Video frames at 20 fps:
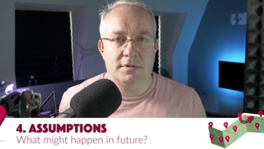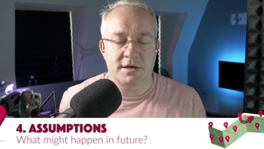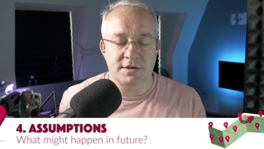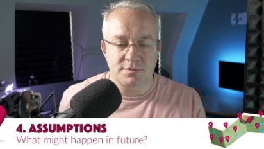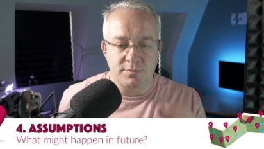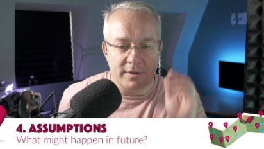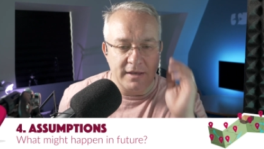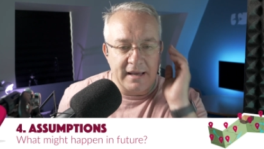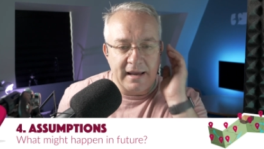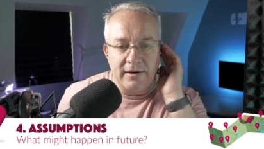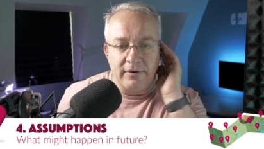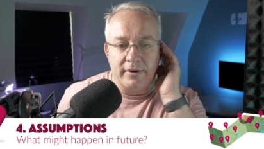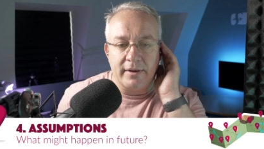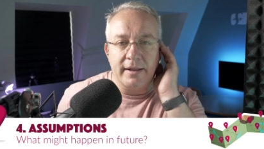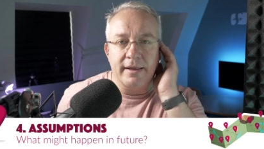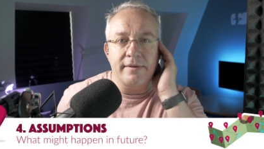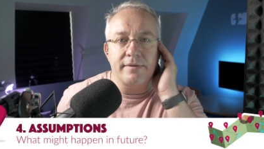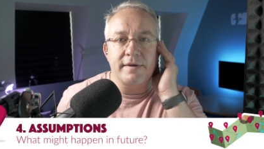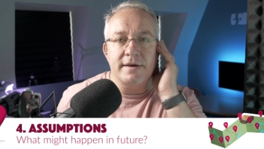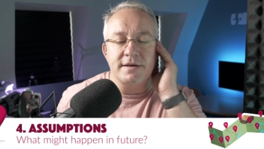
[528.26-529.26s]
as we
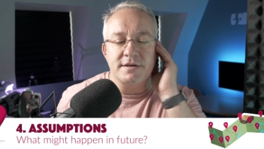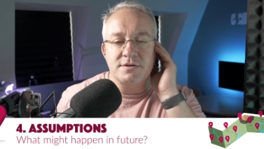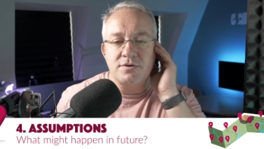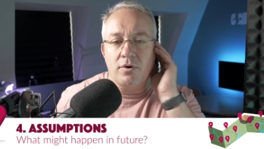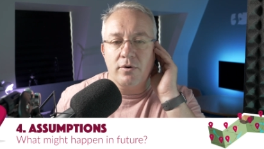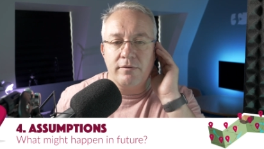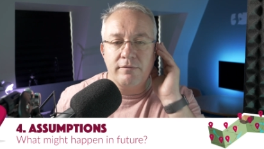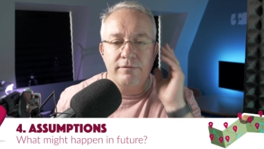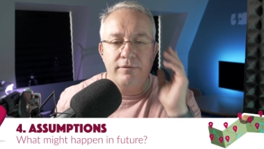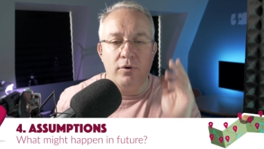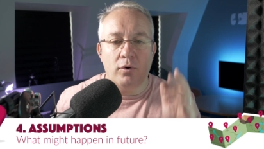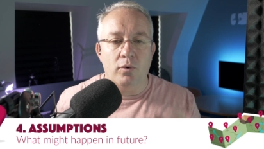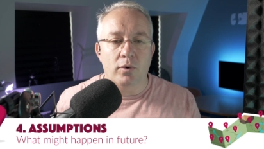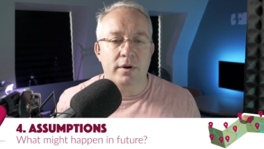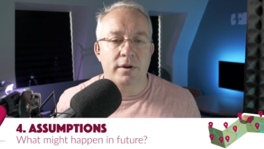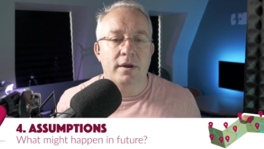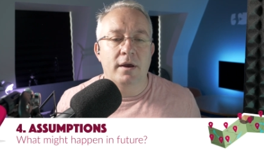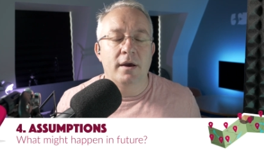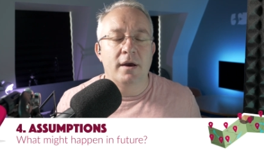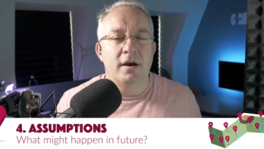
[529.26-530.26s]
calculate things going
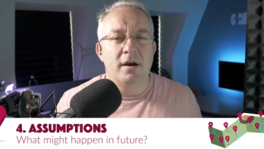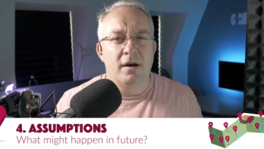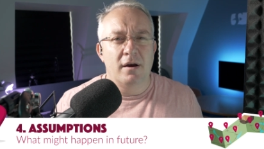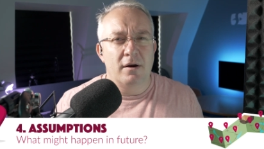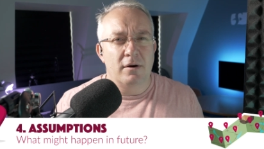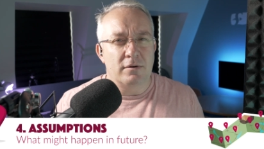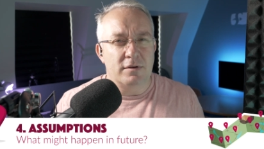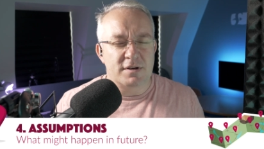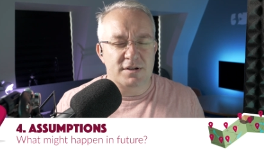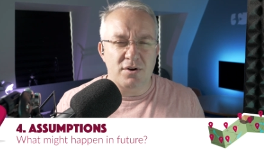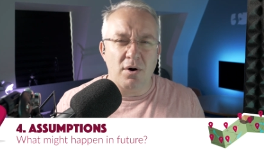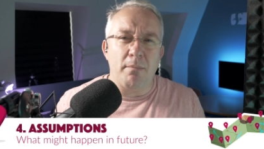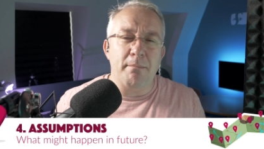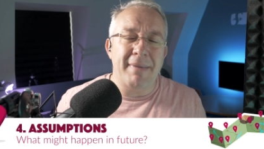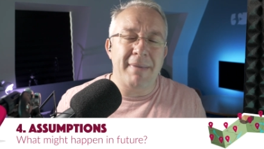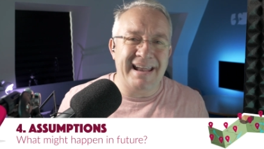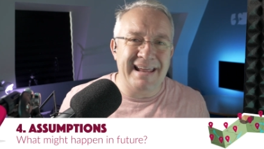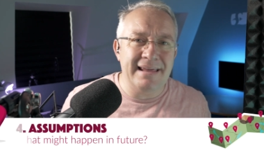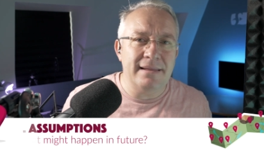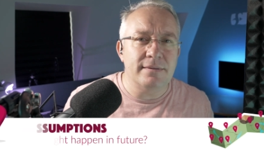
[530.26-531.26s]
forward. There's not
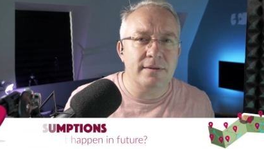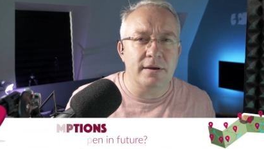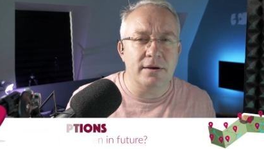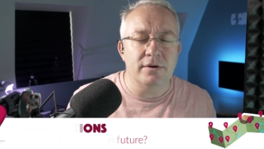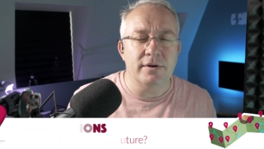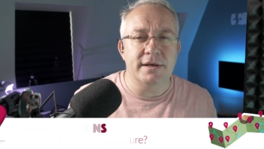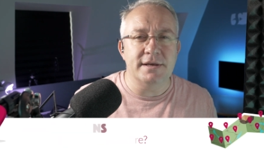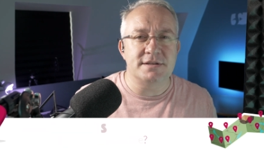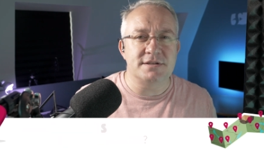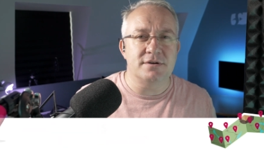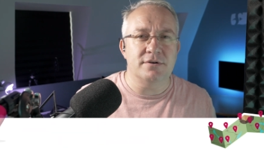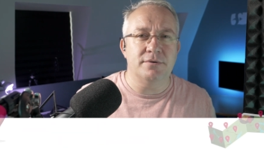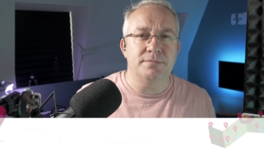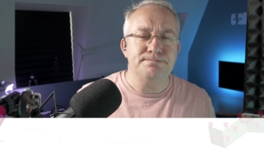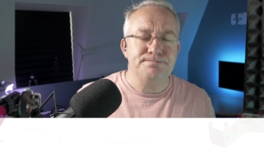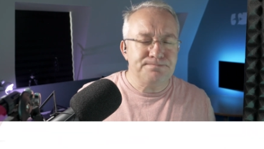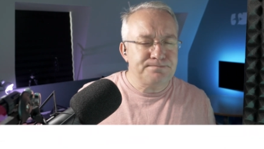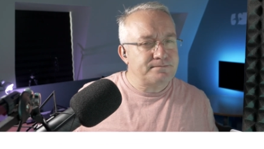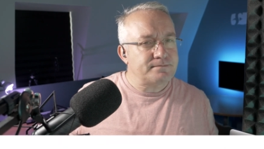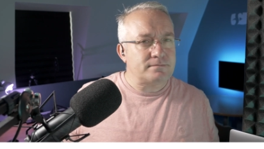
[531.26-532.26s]
many that you need to
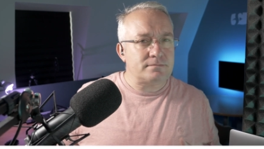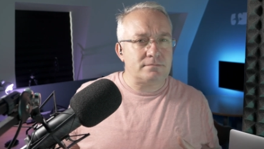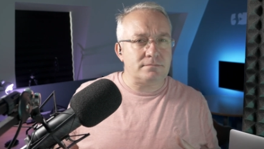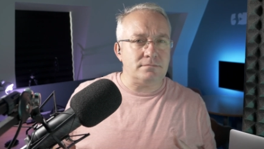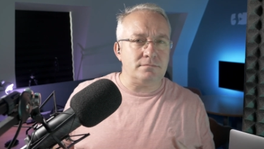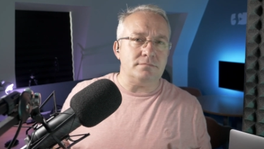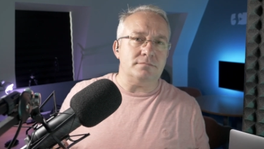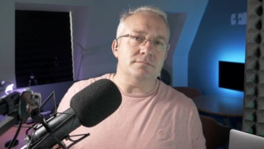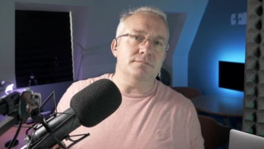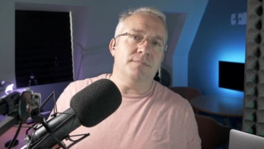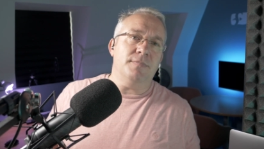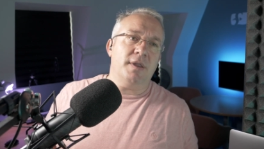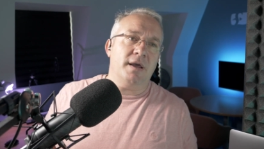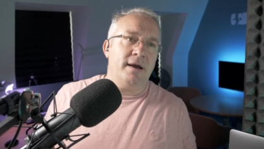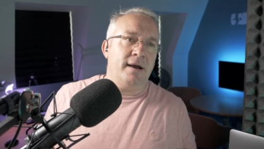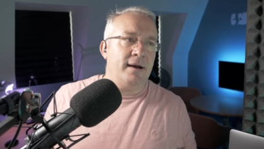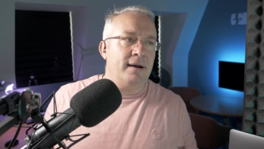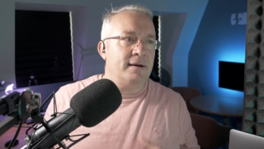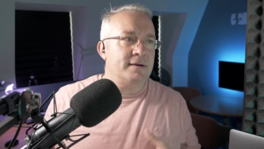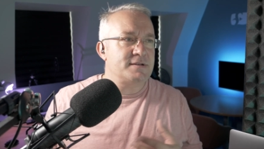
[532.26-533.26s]

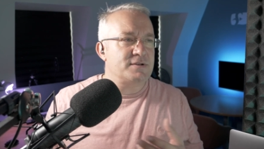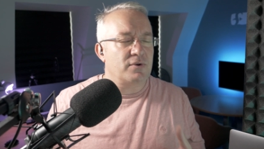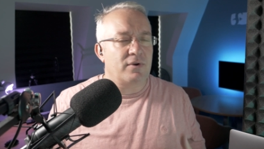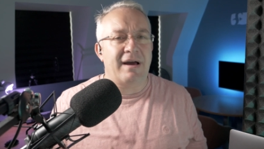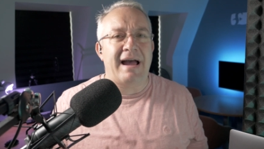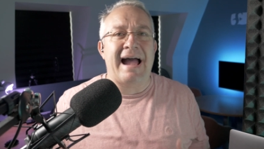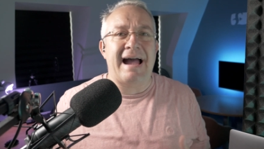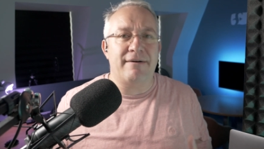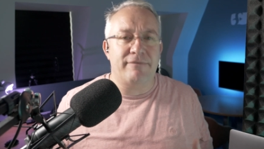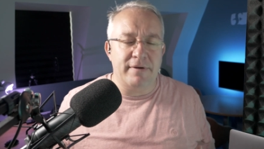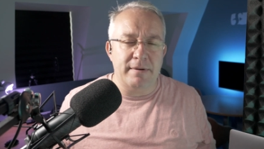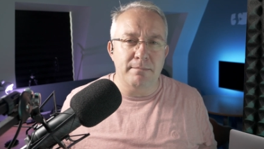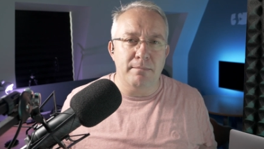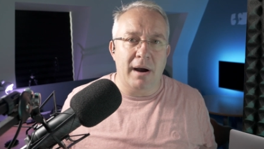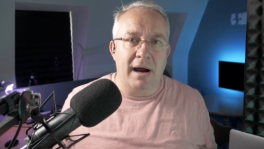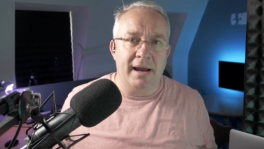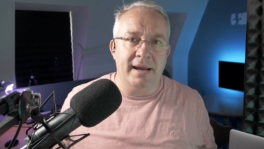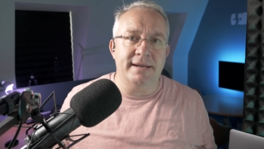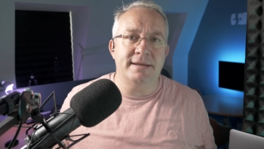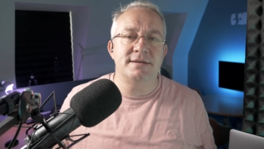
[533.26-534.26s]
uh, sort of have in
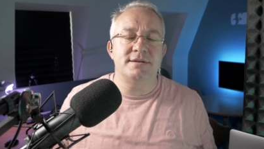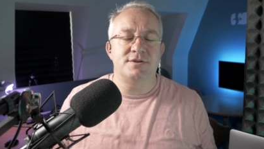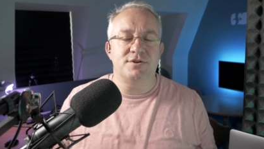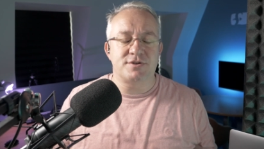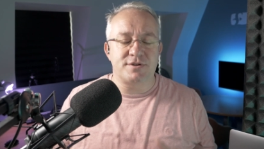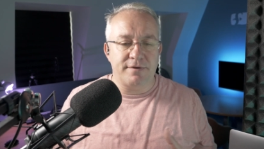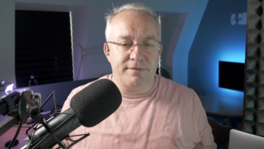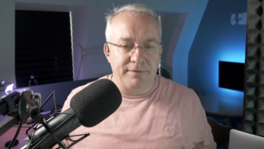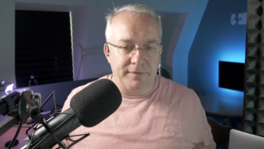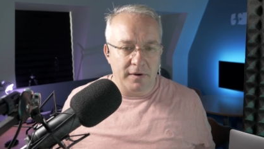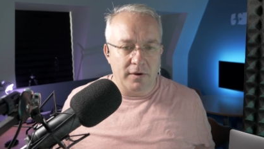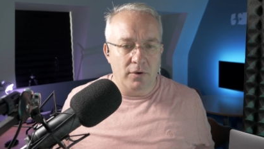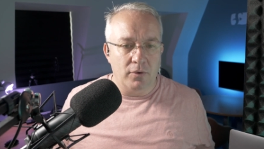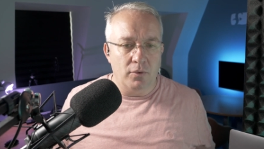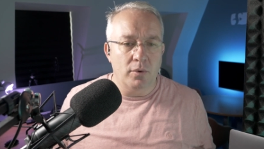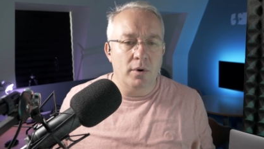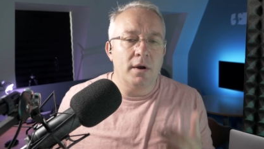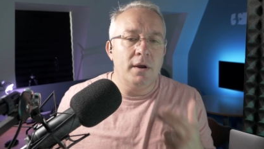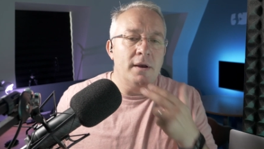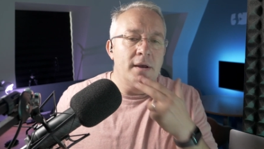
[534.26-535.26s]
mind, just a
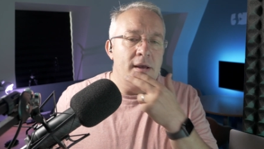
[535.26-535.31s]
few.